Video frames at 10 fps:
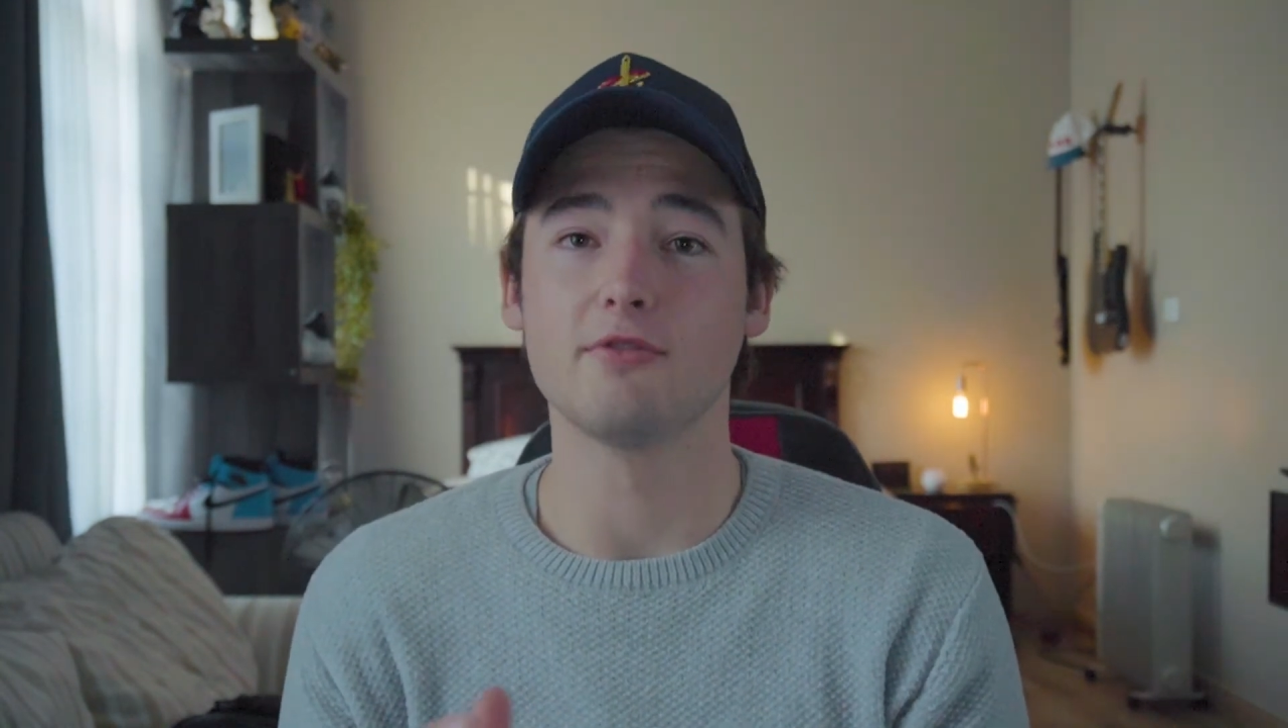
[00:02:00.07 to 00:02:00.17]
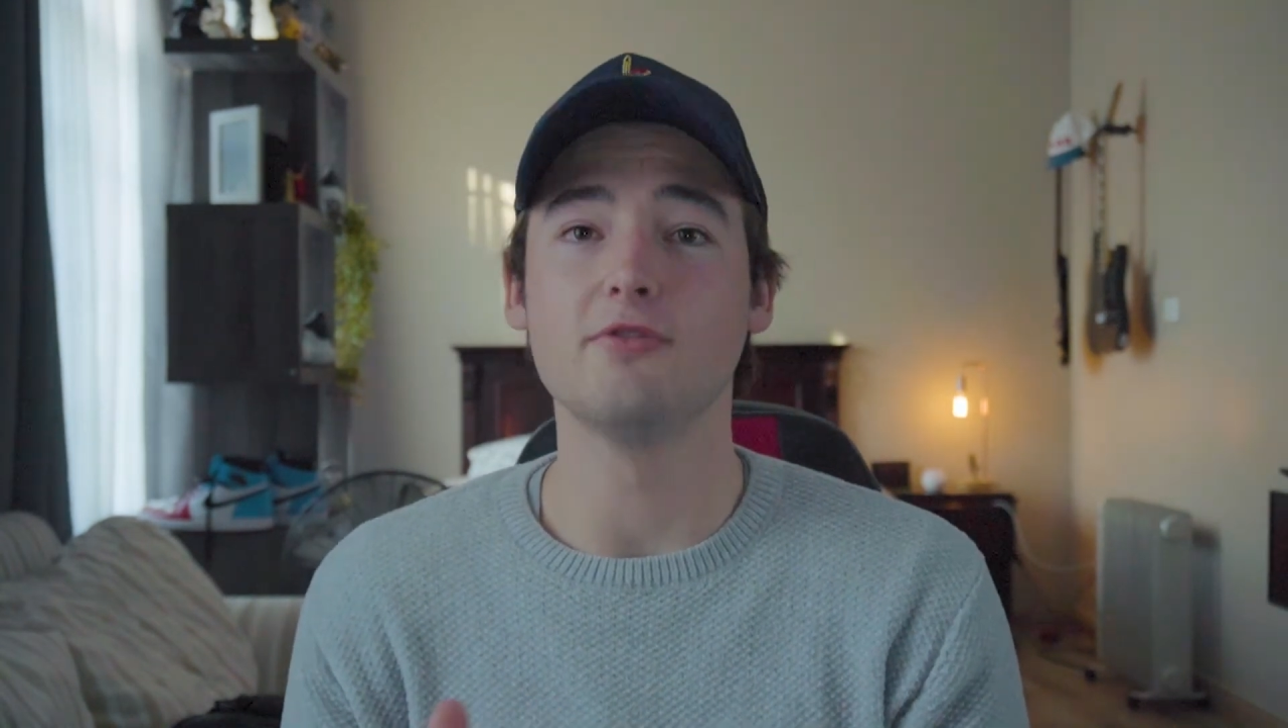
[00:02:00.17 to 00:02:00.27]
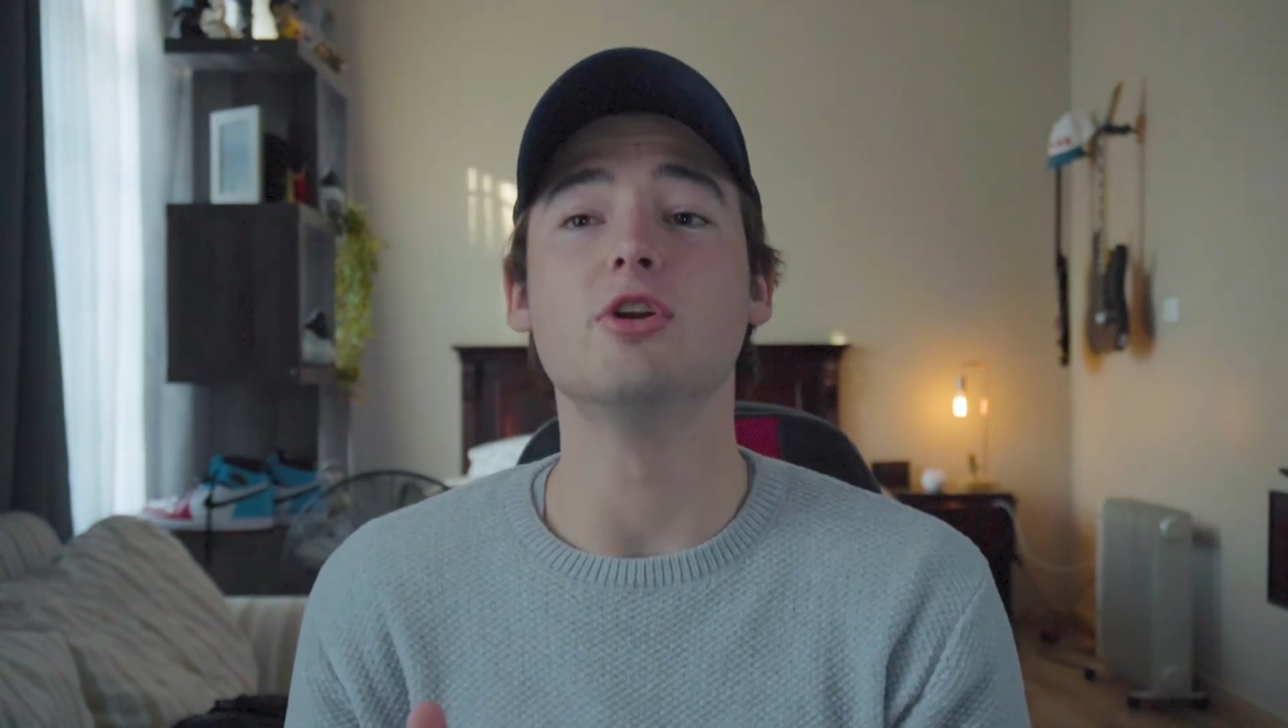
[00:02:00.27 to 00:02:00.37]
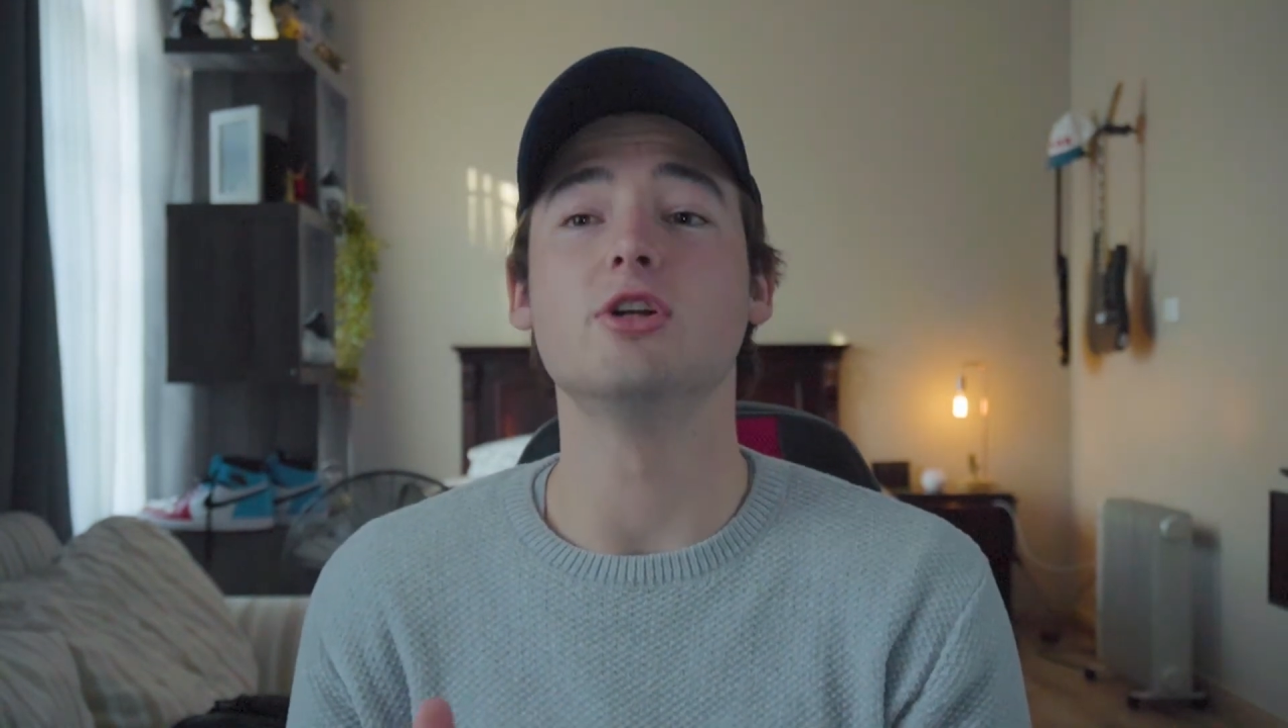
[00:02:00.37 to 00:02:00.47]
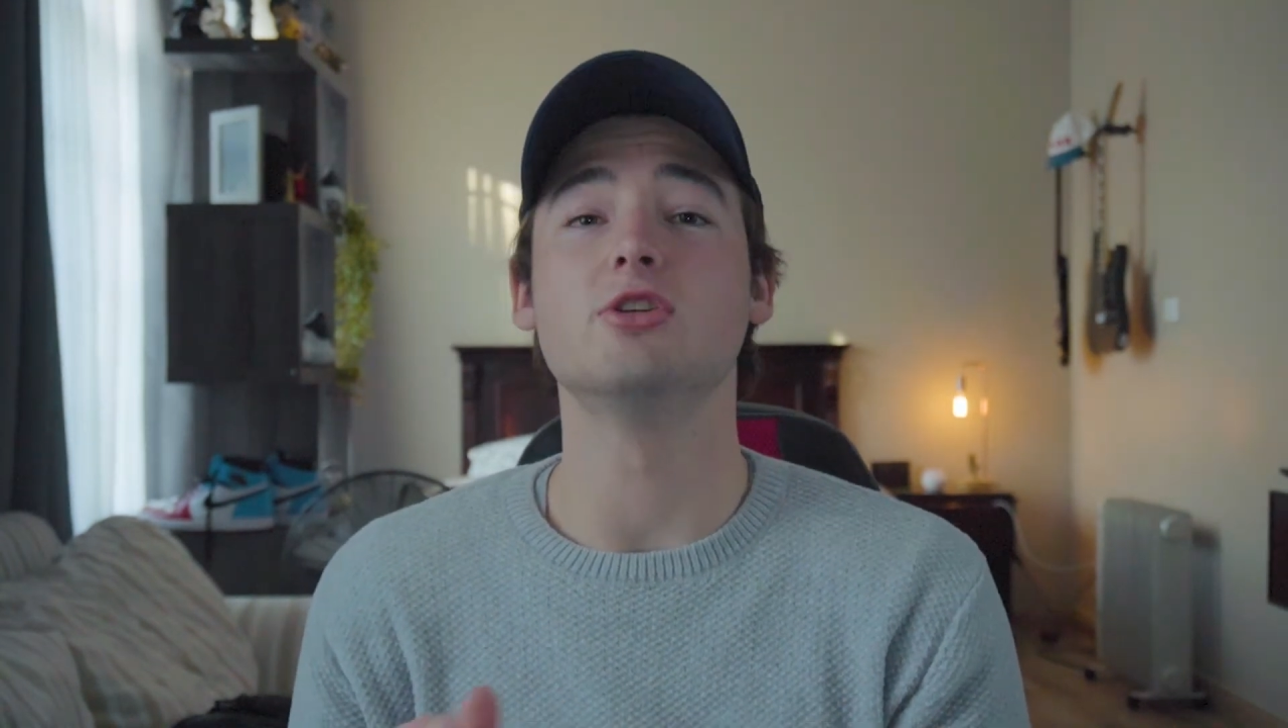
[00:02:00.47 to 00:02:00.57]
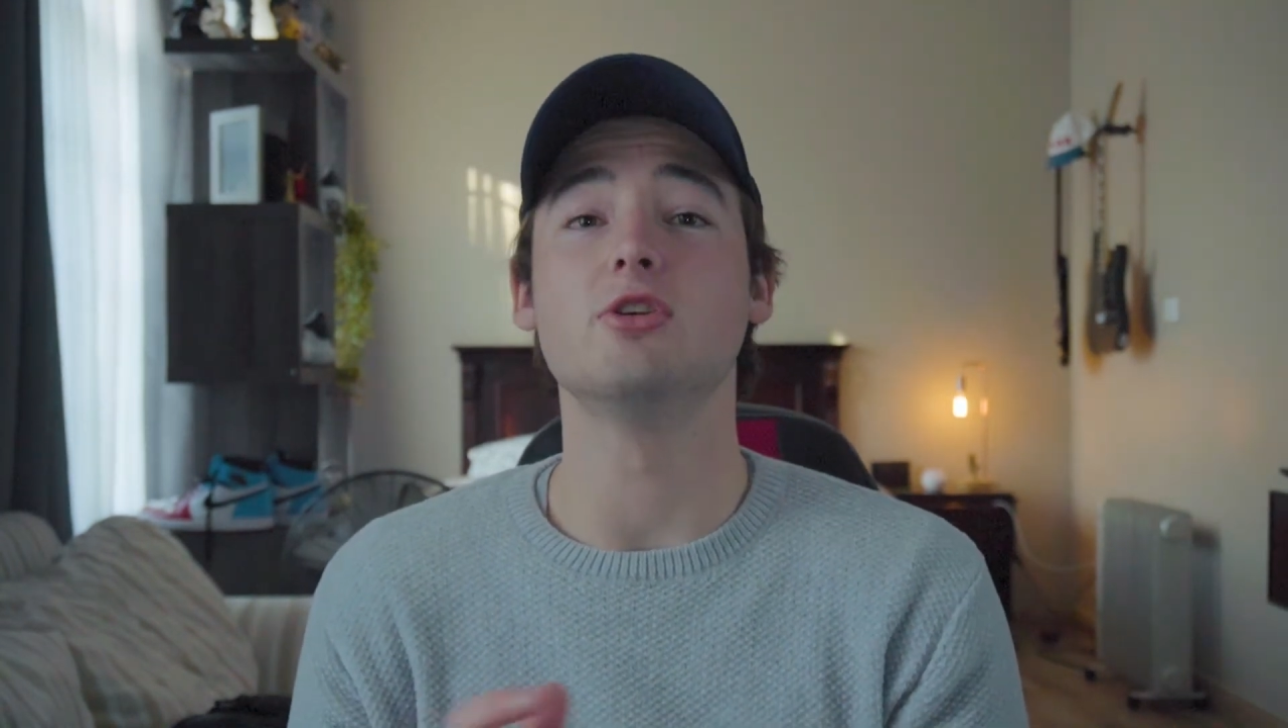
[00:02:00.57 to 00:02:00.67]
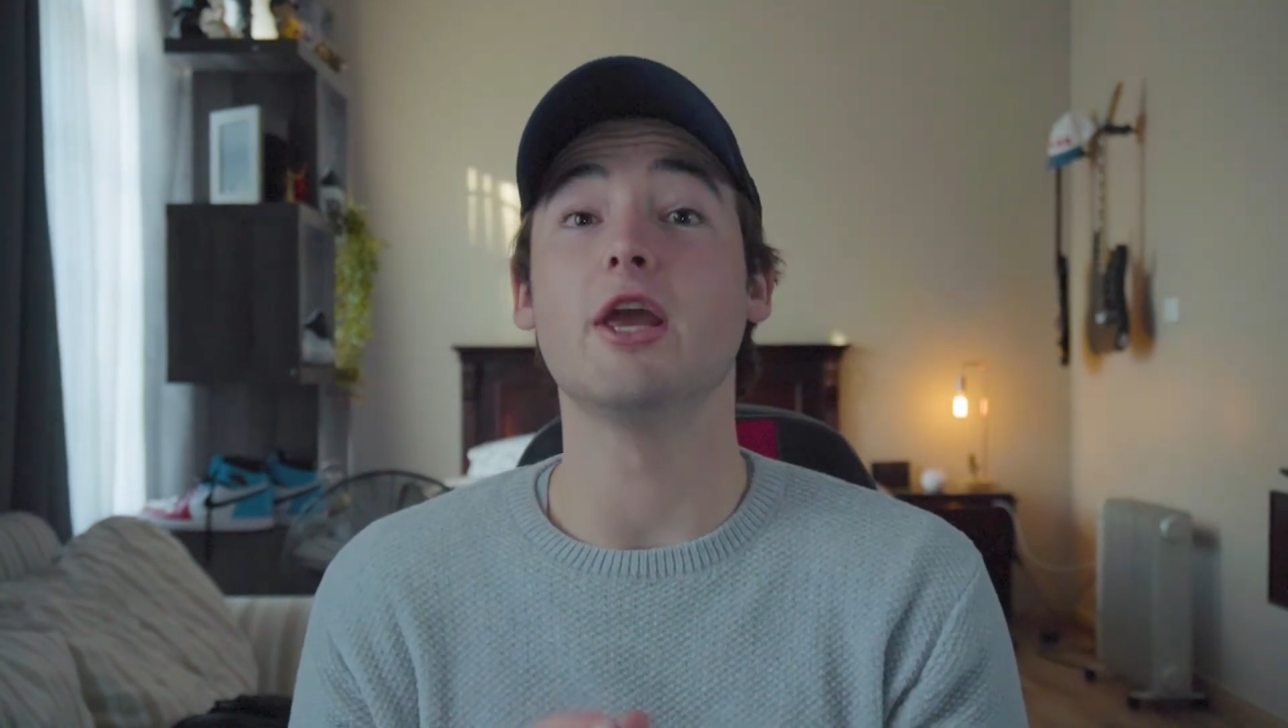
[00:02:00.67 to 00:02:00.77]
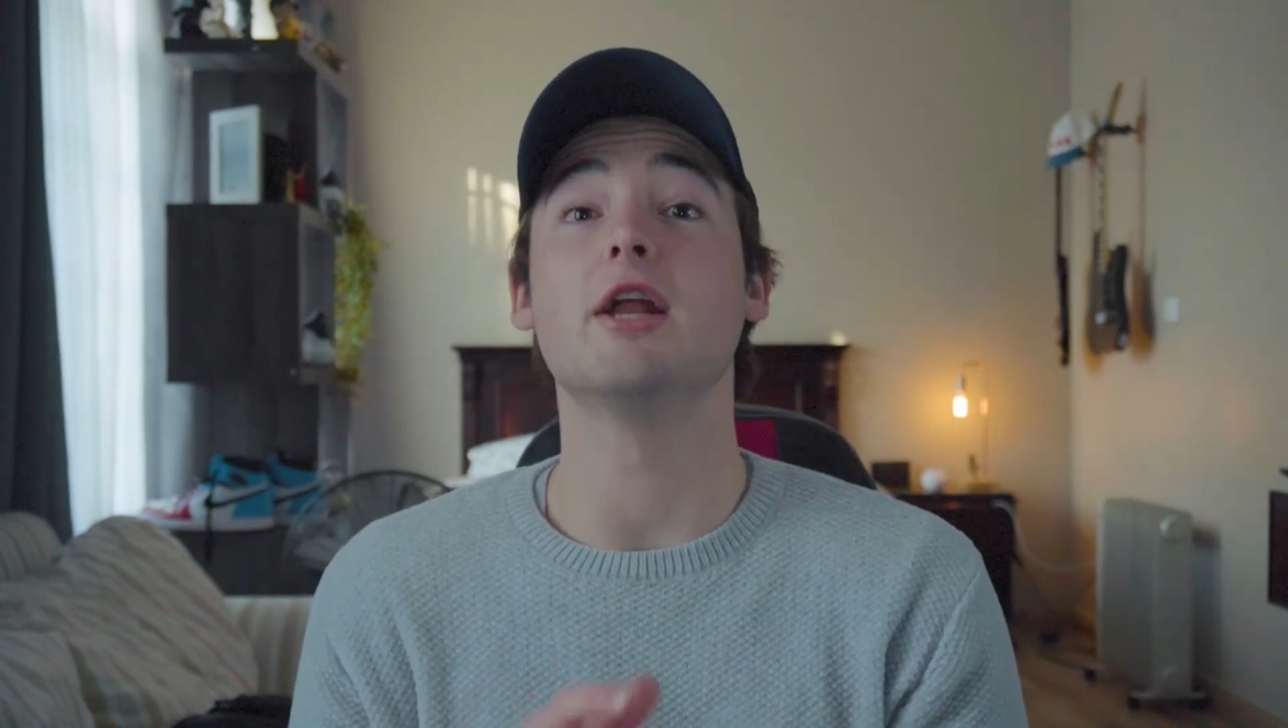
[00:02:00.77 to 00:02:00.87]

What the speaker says: footage to